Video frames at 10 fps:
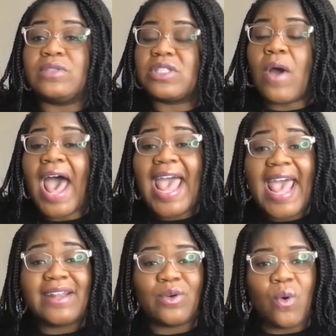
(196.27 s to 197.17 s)
So I
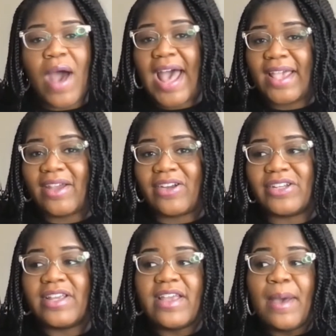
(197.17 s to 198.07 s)
had acquired
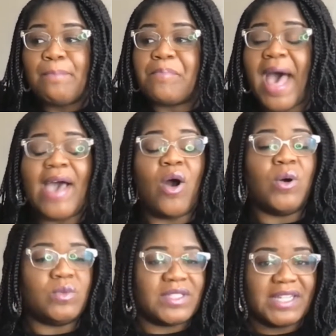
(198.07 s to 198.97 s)
my
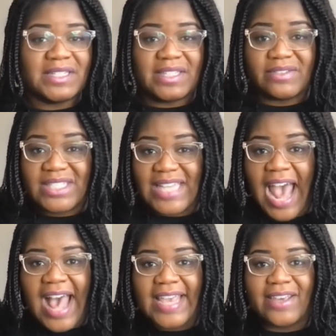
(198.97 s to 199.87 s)
own sense of
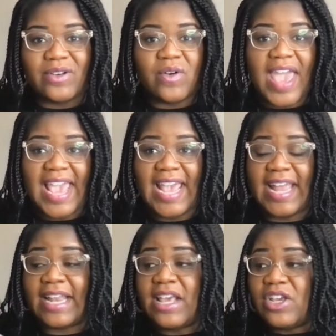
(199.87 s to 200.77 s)
style
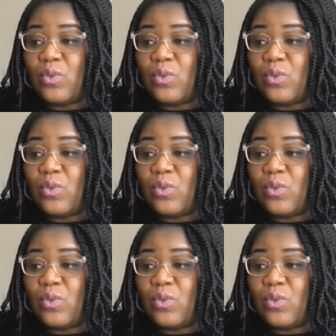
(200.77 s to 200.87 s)
and